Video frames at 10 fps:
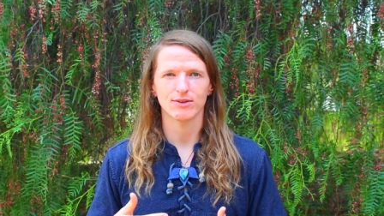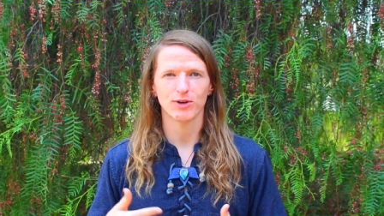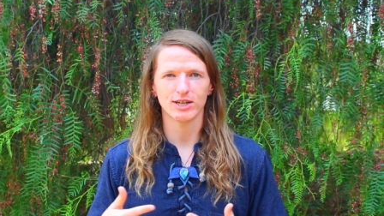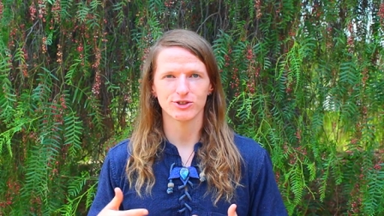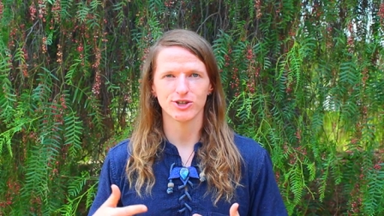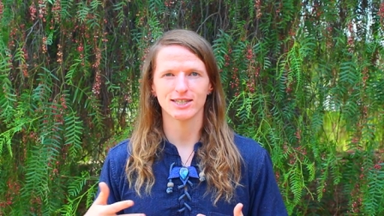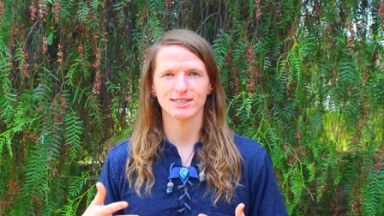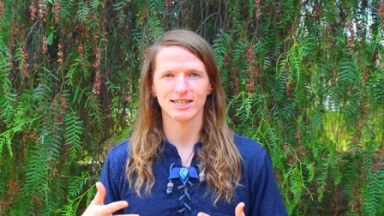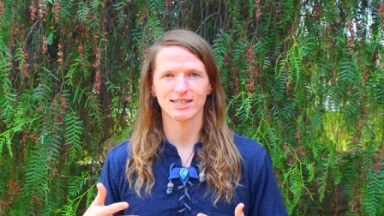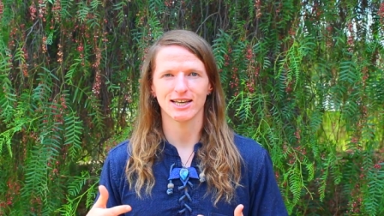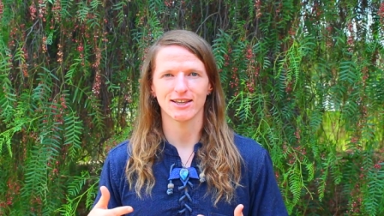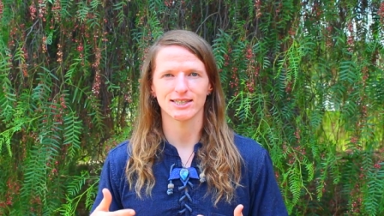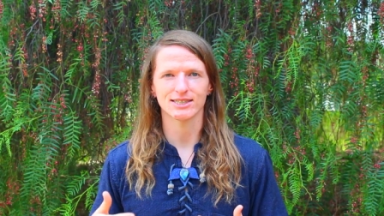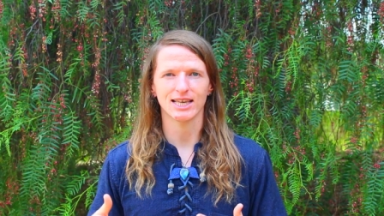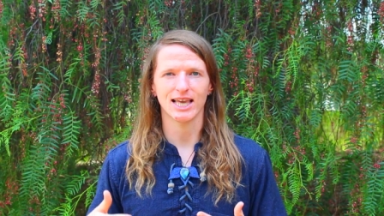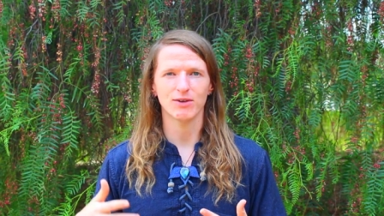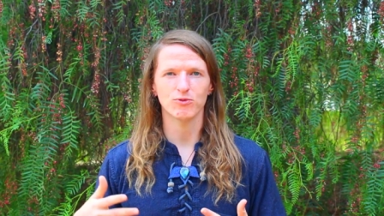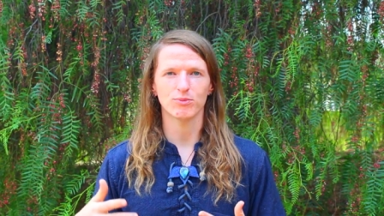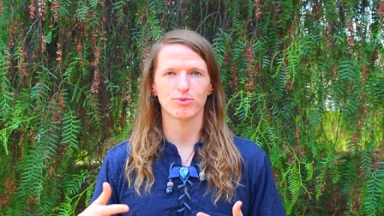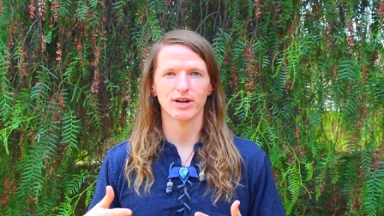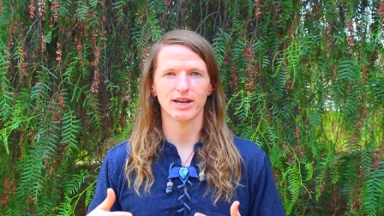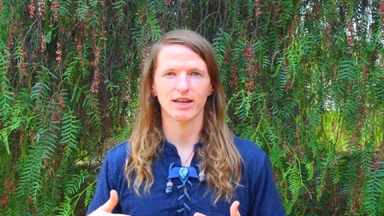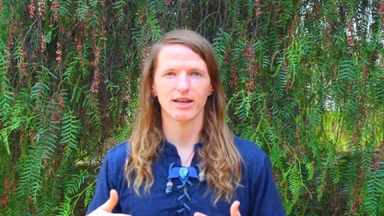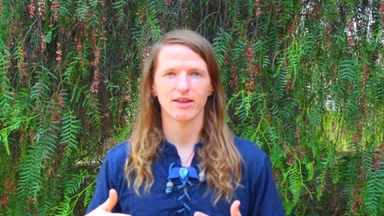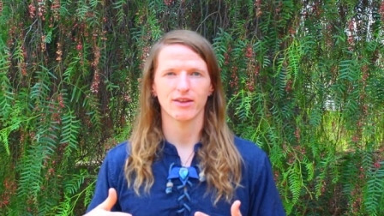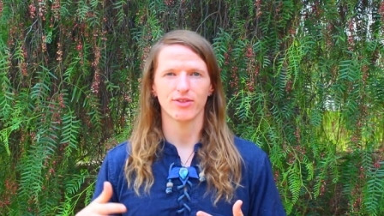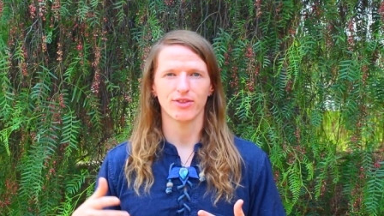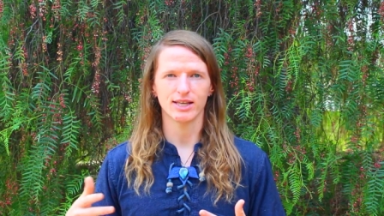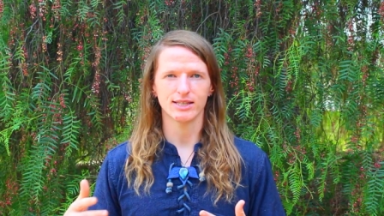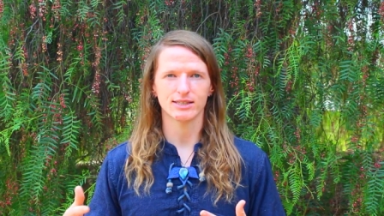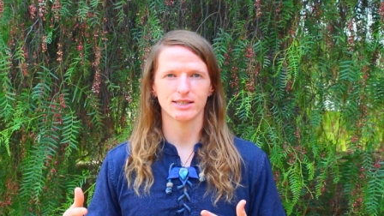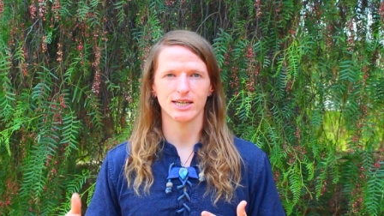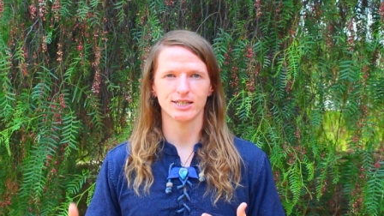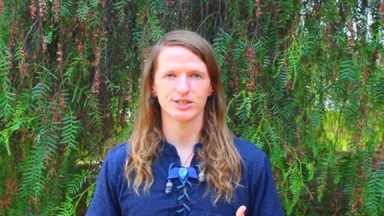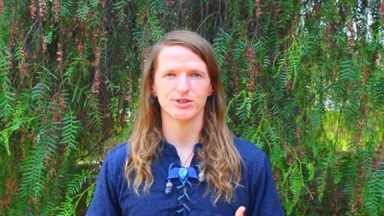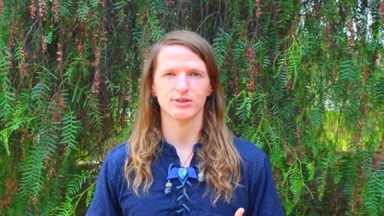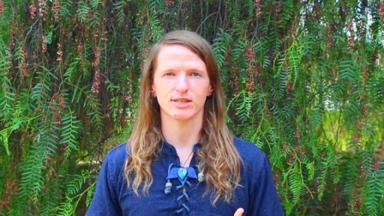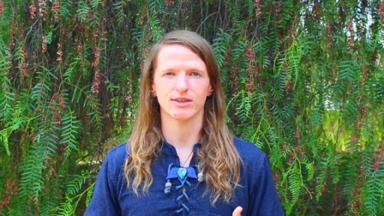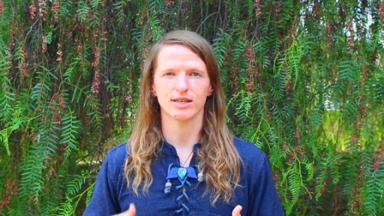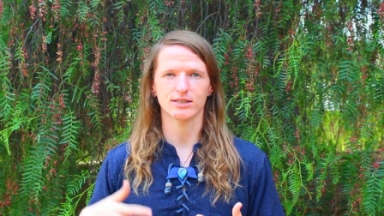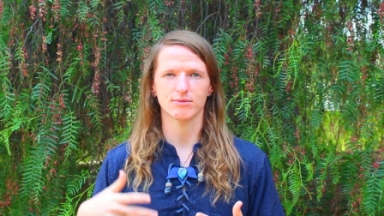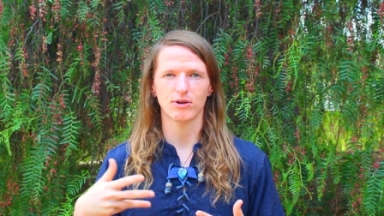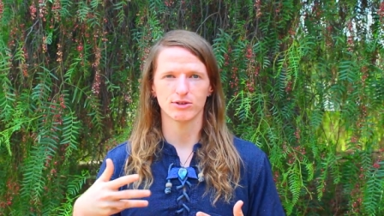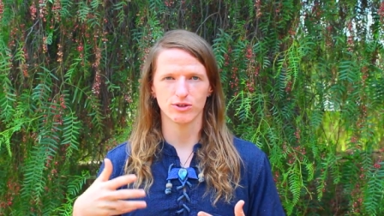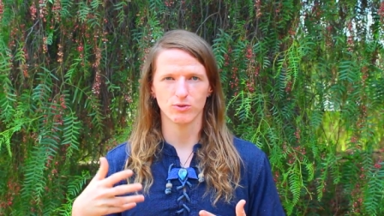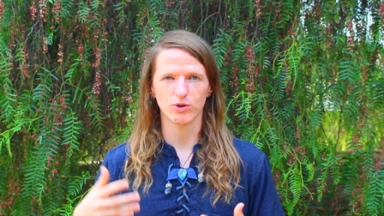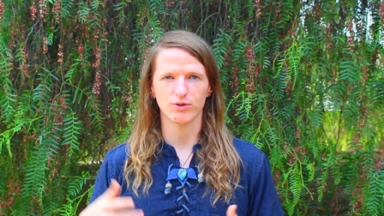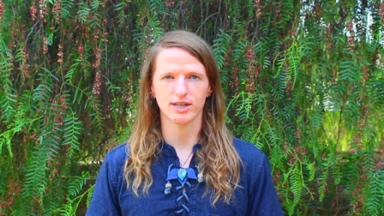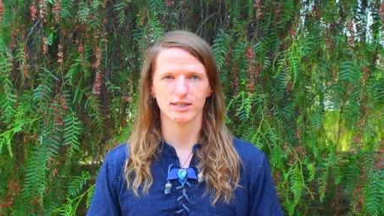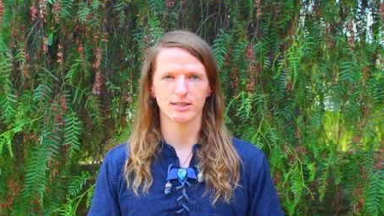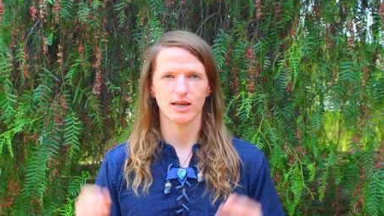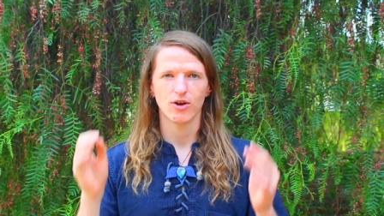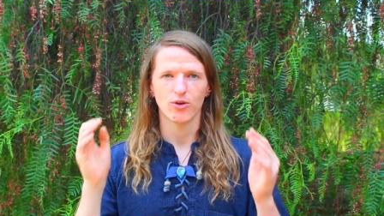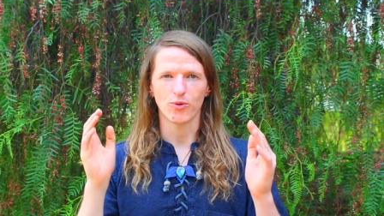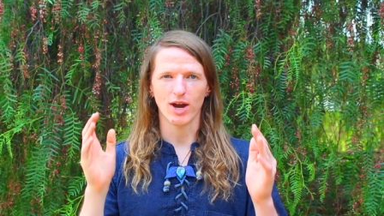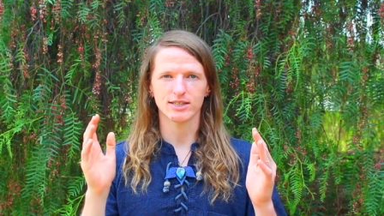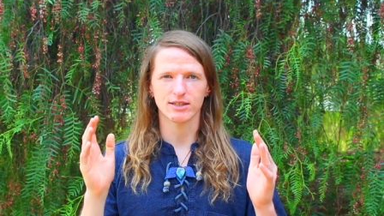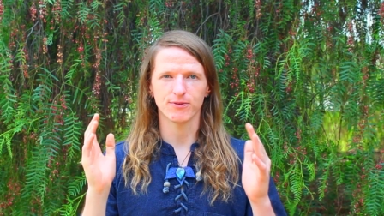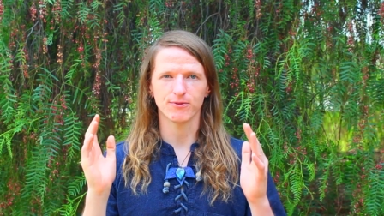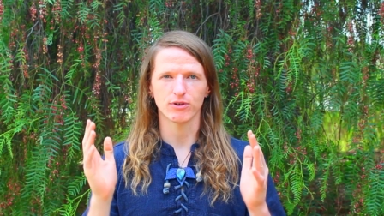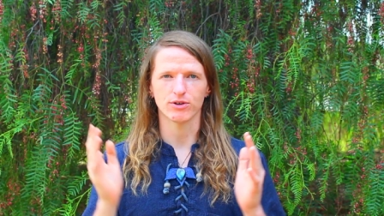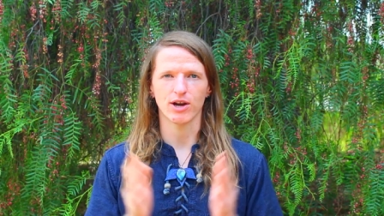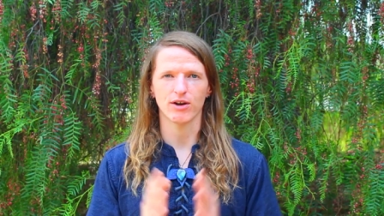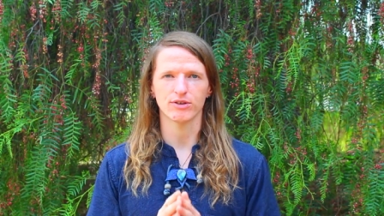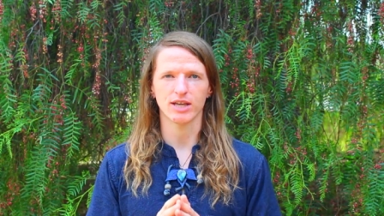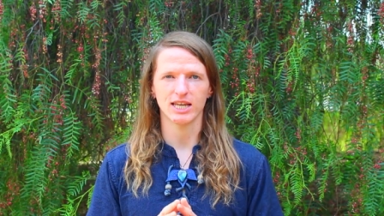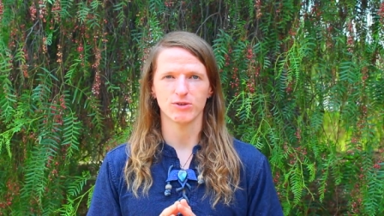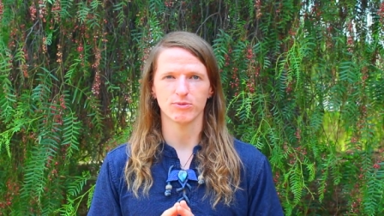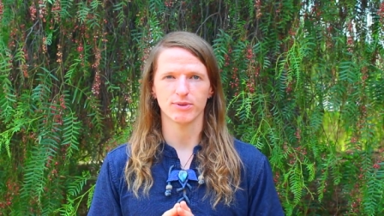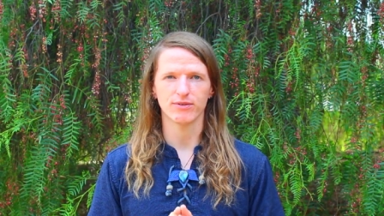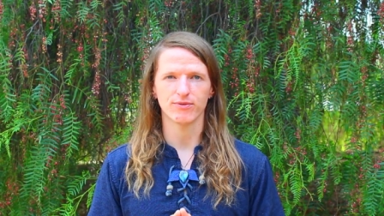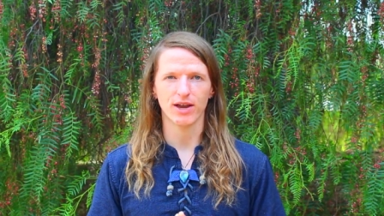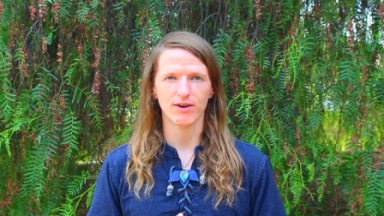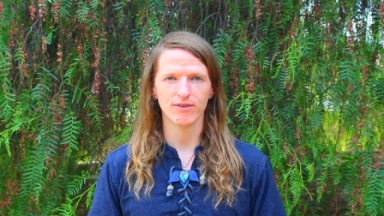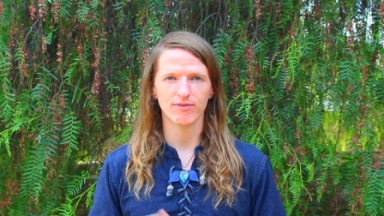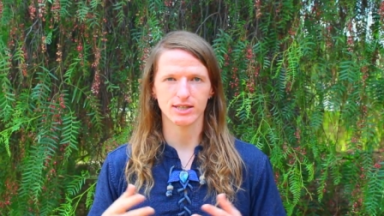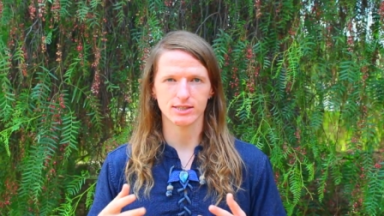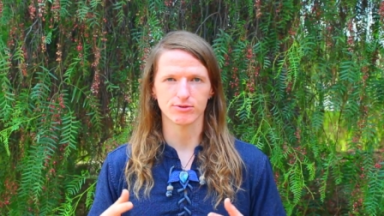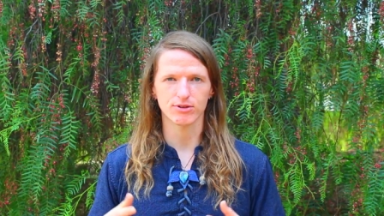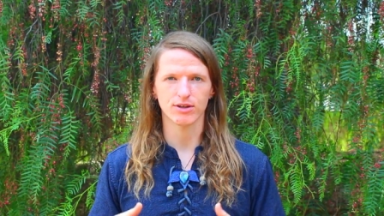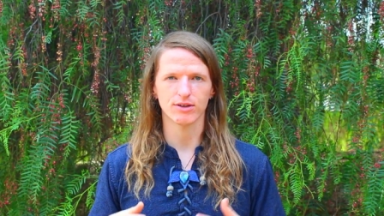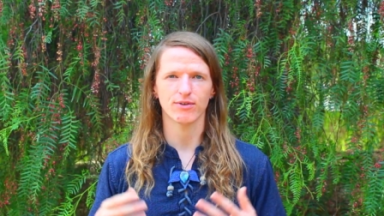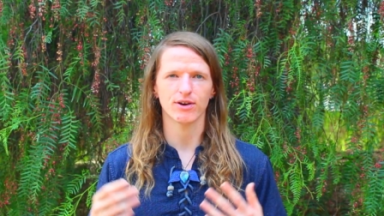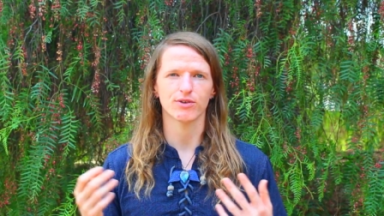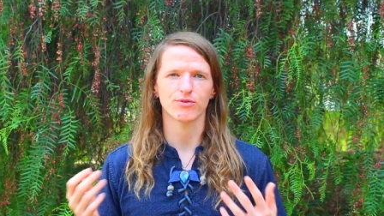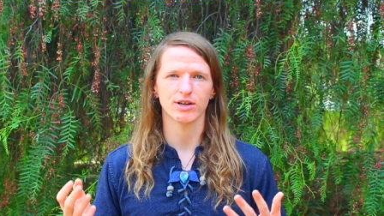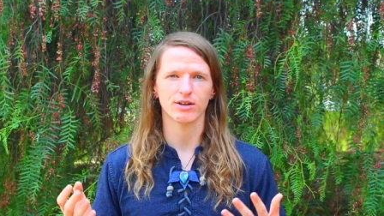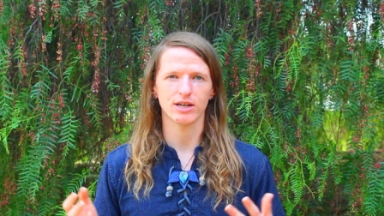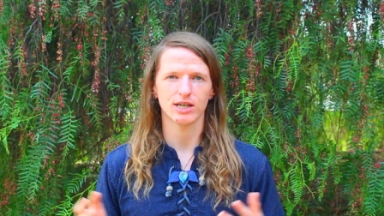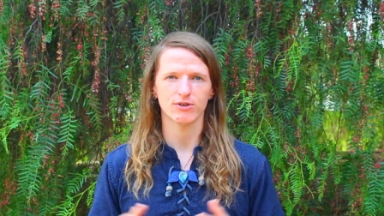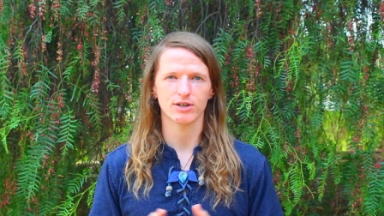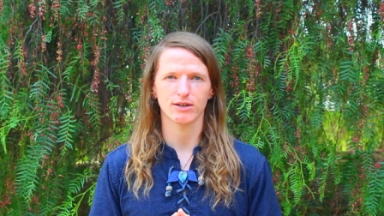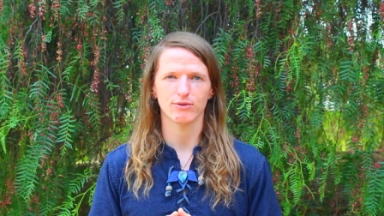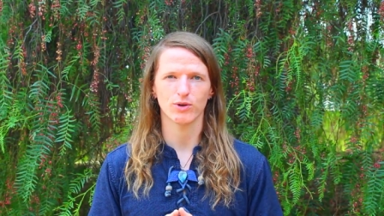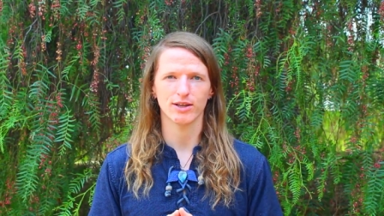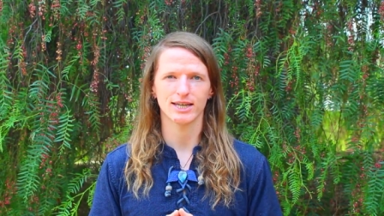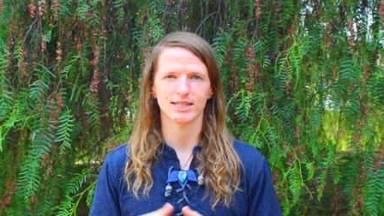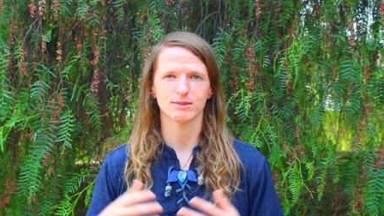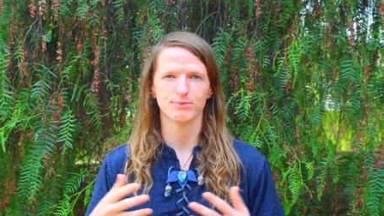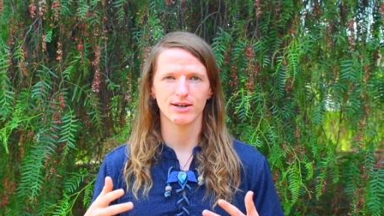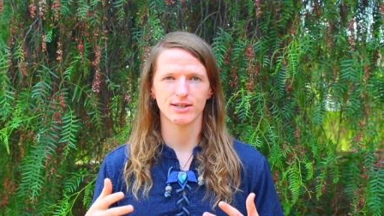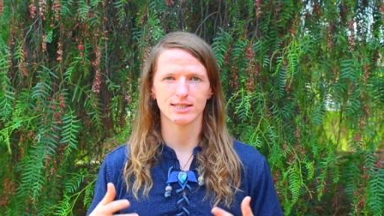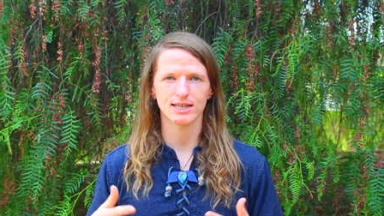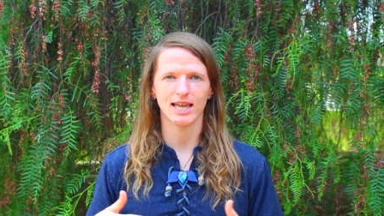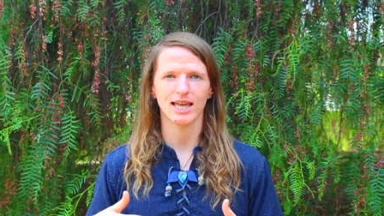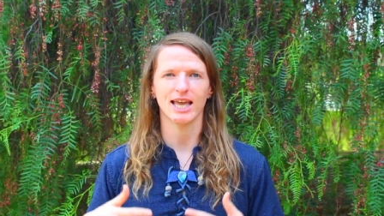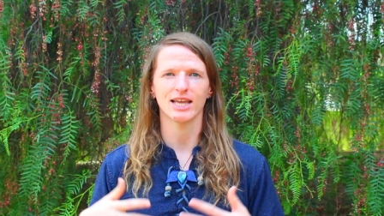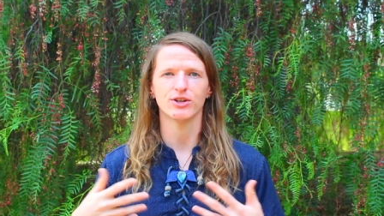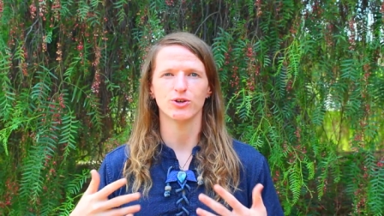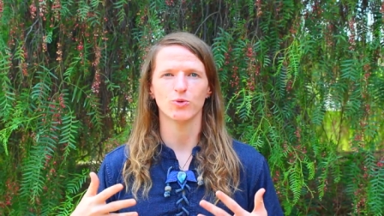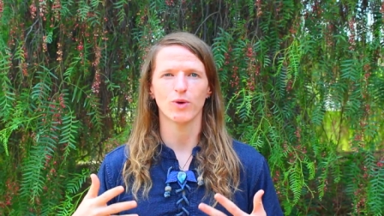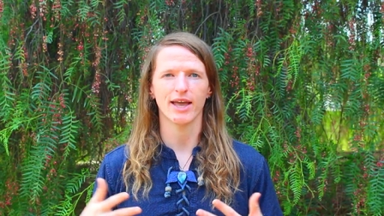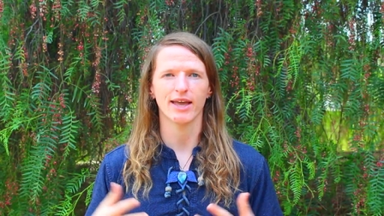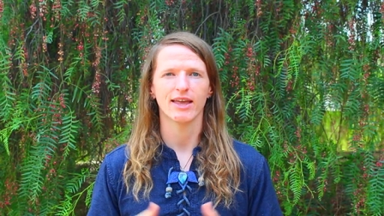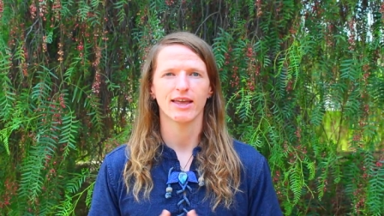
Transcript: when you try psychedelics, it will bring these issues and these emotional woundings right to the foreground, and it will be very visceral and very real, and you are, will experience it in a new way